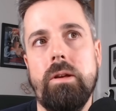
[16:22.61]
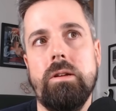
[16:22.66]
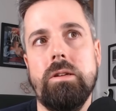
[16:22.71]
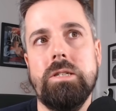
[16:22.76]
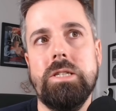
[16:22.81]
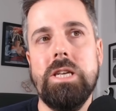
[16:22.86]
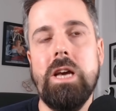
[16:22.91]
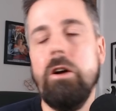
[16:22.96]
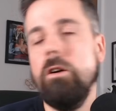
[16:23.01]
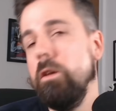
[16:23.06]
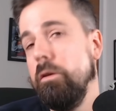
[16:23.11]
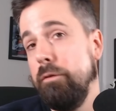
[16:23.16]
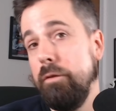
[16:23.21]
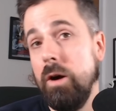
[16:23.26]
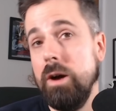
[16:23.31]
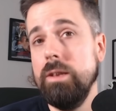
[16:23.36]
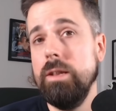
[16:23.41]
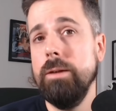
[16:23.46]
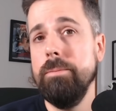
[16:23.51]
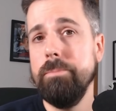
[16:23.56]
See how you
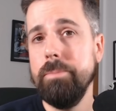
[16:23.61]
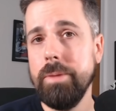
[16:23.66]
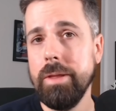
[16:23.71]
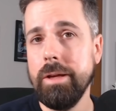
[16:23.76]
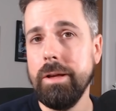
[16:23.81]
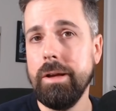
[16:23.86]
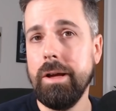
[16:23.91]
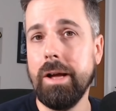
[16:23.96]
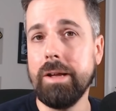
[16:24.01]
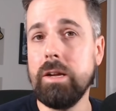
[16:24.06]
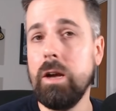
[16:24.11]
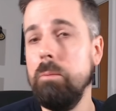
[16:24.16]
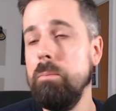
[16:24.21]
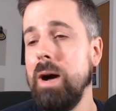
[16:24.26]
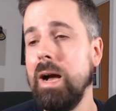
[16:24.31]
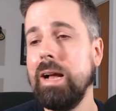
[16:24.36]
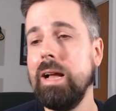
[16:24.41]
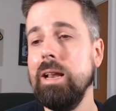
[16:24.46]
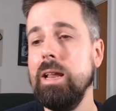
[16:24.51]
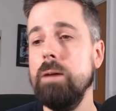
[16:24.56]
find it and come
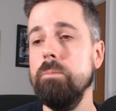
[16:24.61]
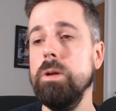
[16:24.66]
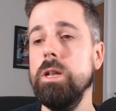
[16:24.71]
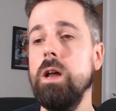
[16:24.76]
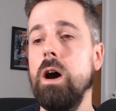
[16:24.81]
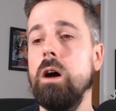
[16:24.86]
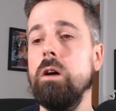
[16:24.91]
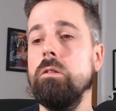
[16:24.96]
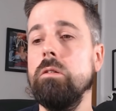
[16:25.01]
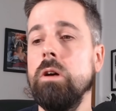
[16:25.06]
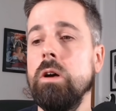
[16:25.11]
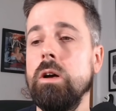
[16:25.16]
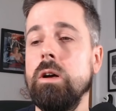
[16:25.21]
back and let me know.